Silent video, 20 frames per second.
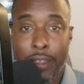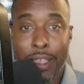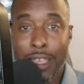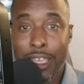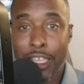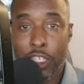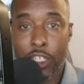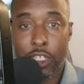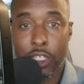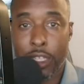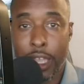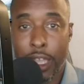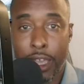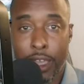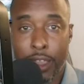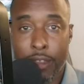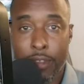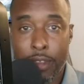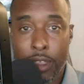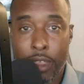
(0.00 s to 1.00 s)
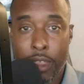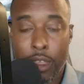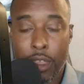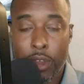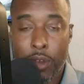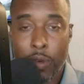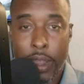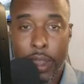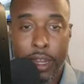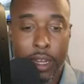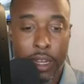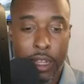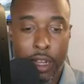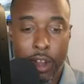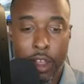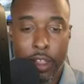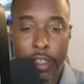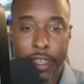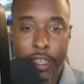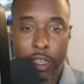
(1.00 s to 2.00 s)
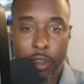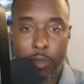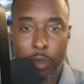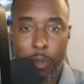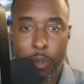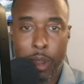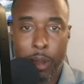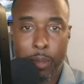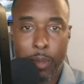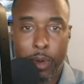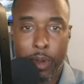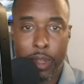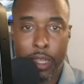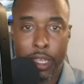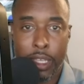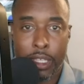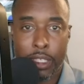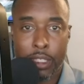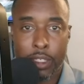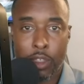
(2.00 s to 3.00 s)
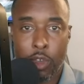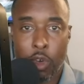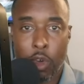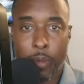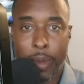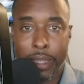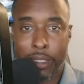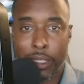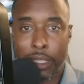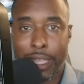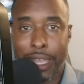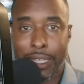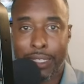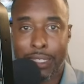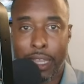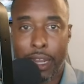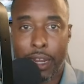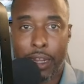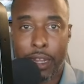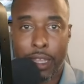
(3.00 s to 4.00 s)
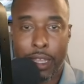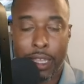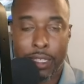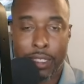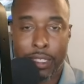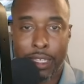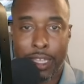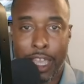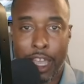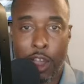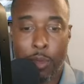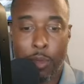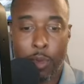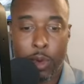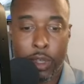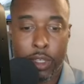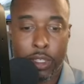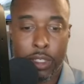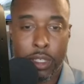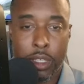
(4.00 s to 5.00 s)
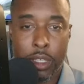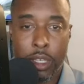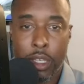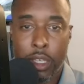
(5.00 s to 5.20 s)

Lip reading: He's just not, right? And all I can remember is going back to last Saturday against the Cowboys.